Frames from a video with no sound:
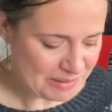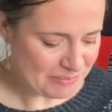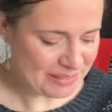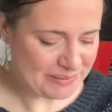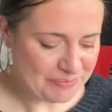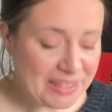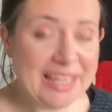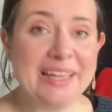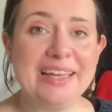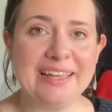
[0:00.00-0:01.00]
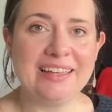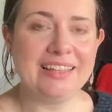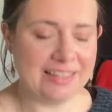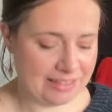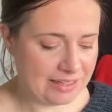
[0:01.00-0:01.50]
But
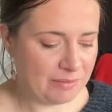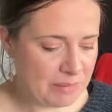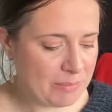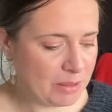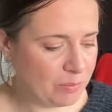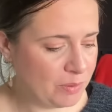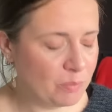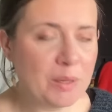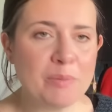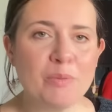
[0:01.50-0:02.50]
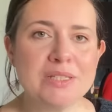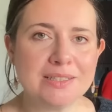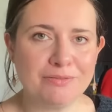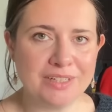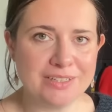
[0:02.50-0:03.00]
maybe once
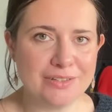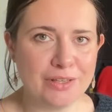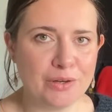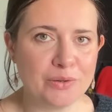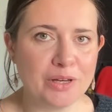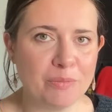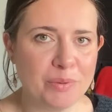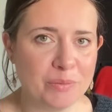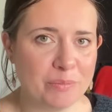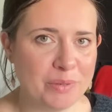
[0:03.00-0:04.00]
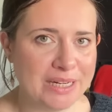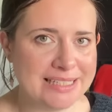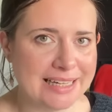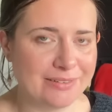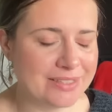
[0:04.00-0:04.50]
I finish the yoke, I'll put it
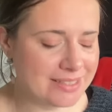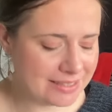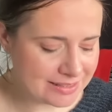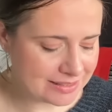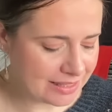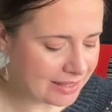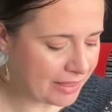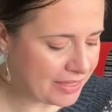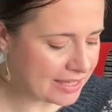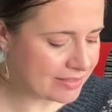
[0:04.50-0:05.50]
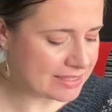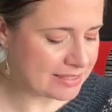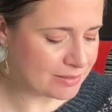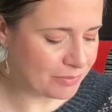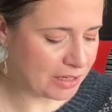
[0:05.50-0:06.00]
down, because I think this
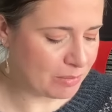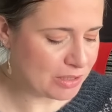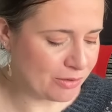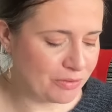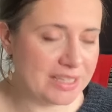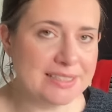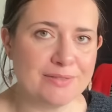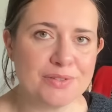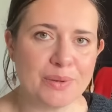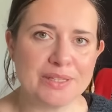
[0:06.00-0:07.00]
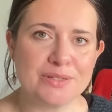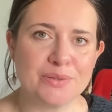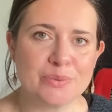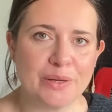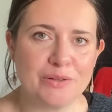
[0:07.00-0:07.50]
is very much a festive sweater
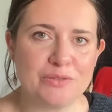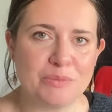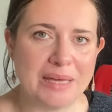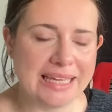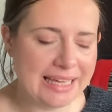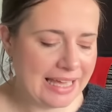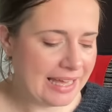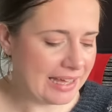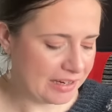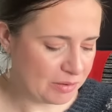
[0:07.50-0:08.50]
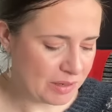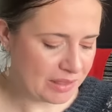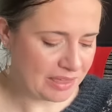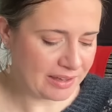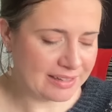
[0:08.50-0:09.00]
as well for me, and I
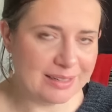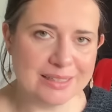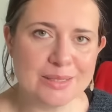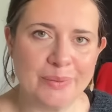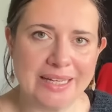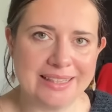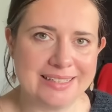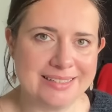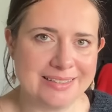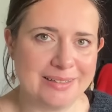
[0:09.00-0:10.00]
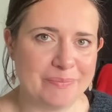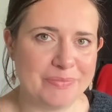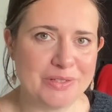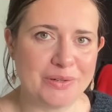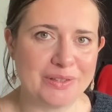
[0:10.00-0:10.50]
think I'd like to wear this
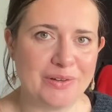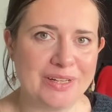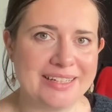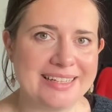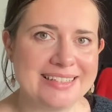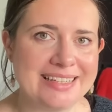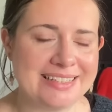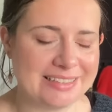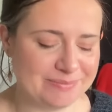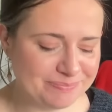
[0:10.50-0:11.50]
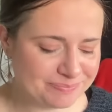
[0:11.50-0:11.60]
during the holiday season.